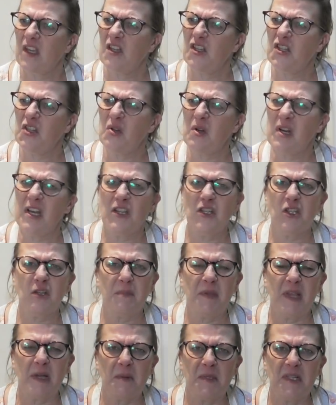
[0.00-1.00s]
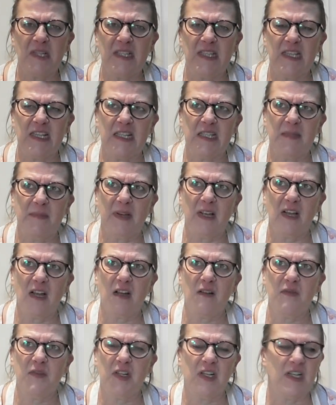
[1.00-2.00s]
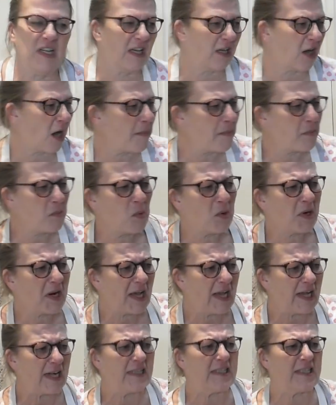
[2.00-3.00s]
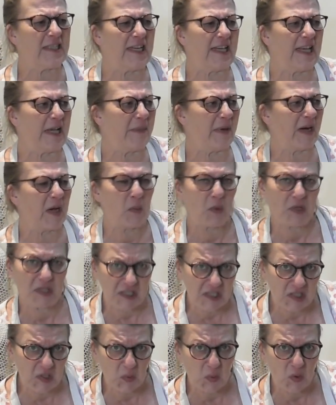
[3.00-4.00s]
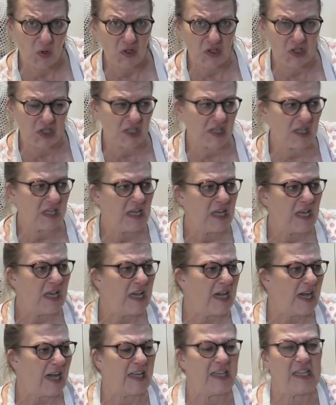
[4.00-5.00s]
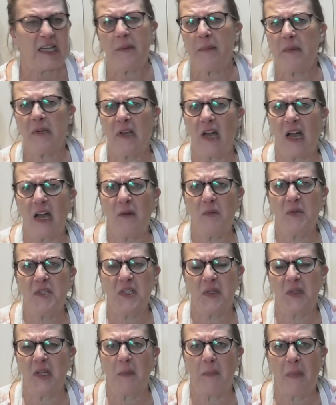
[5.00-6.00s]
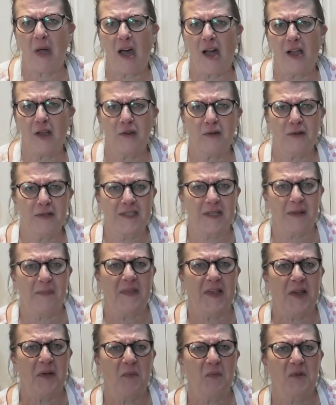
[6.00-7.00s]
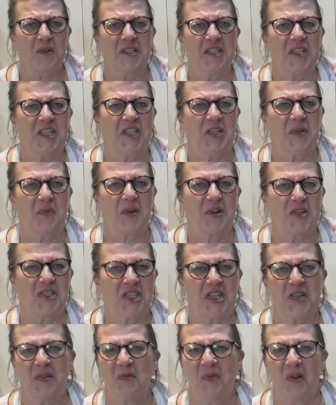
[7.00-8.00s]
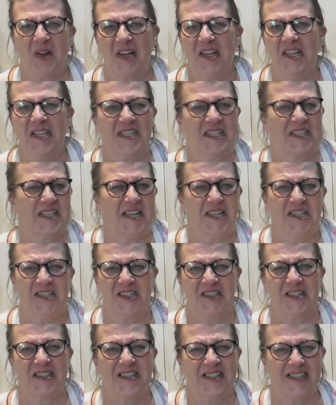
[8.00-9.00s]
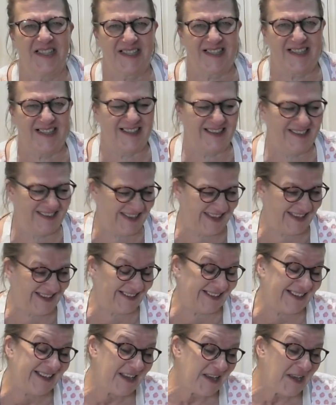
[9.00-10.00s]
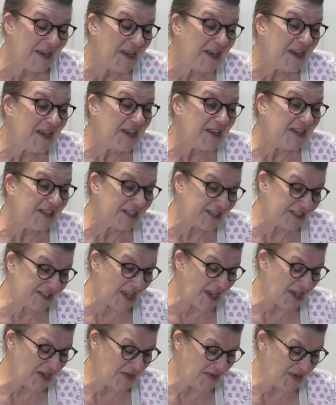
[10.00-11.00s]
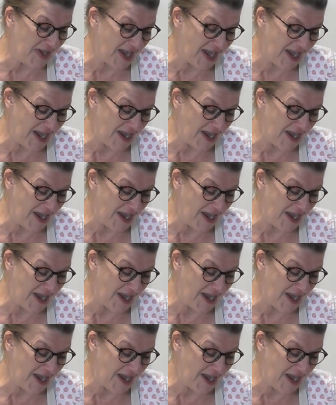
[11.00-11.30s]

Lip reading: surely I should be able to see into my oven. I can't remember what I had in here, but I wanted to watch it. I think I was doing a pile or something and wanted to watch it rise and I couldn't see a thing. So,